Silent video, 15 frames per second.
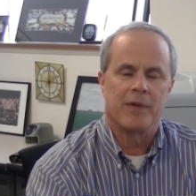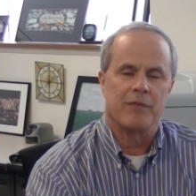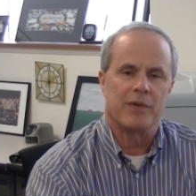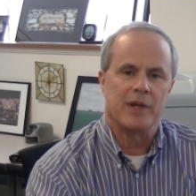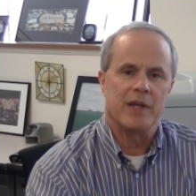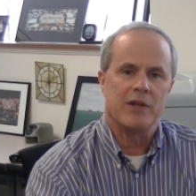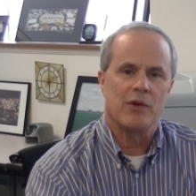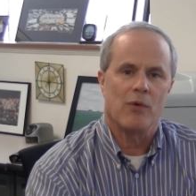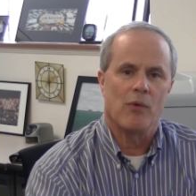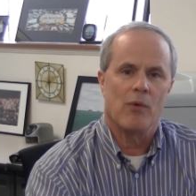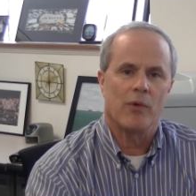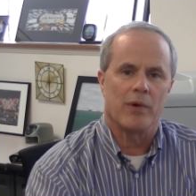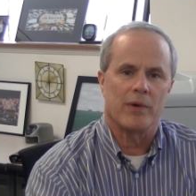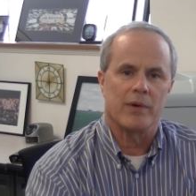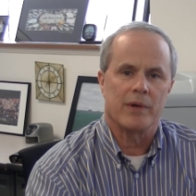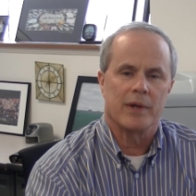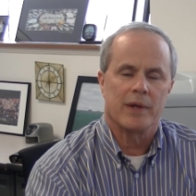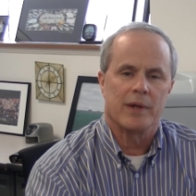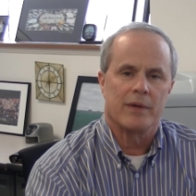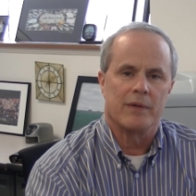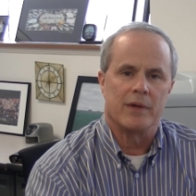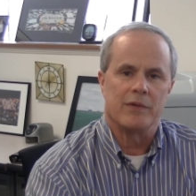if you need to order
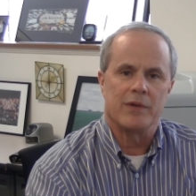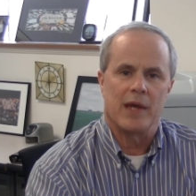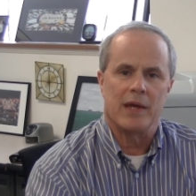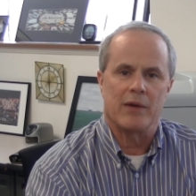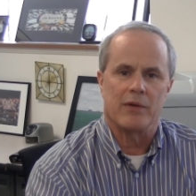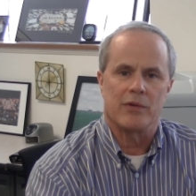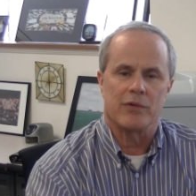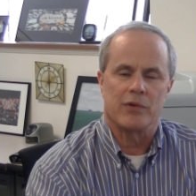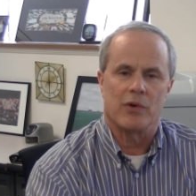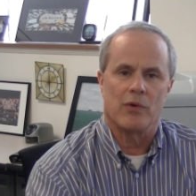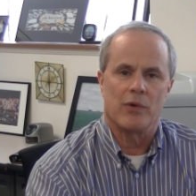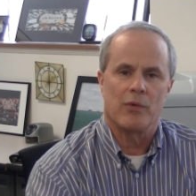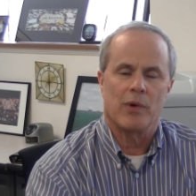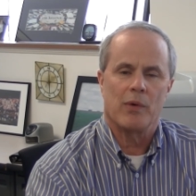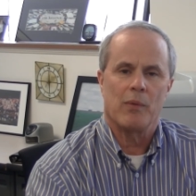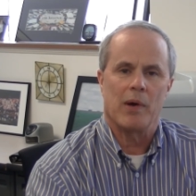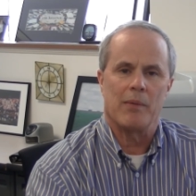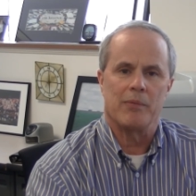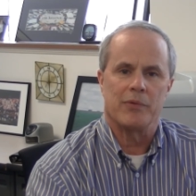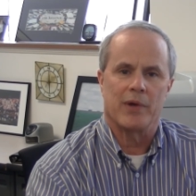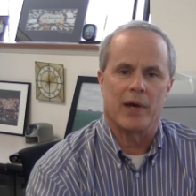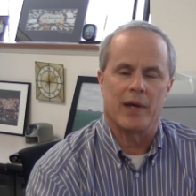these anchors go to our
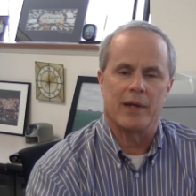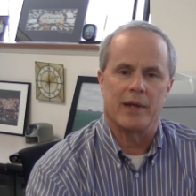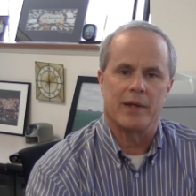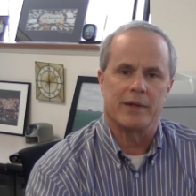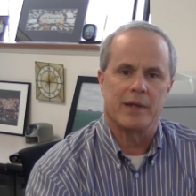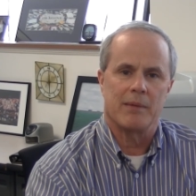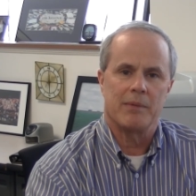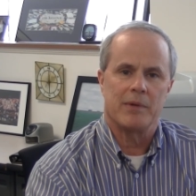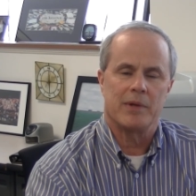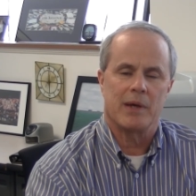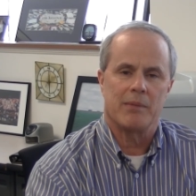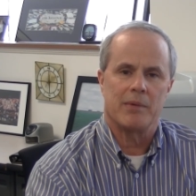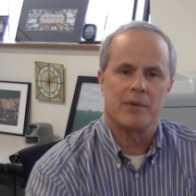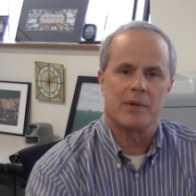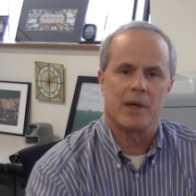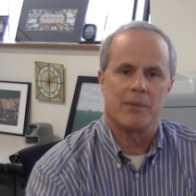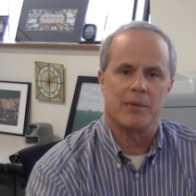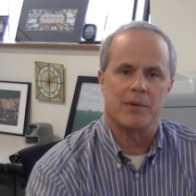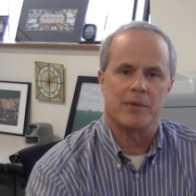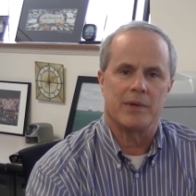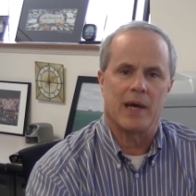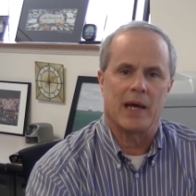website at
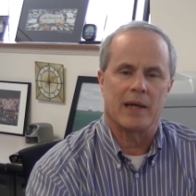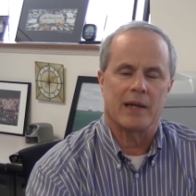www.confast.com